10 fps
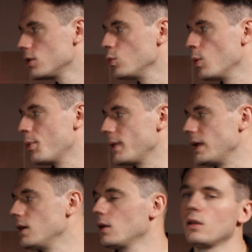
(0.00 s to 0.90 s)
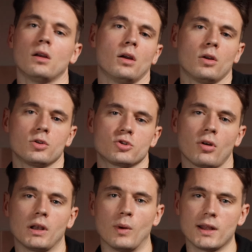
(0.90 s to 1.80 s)
We'll put the
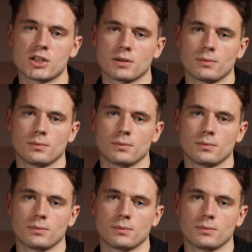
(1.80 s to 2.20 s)
trolley witch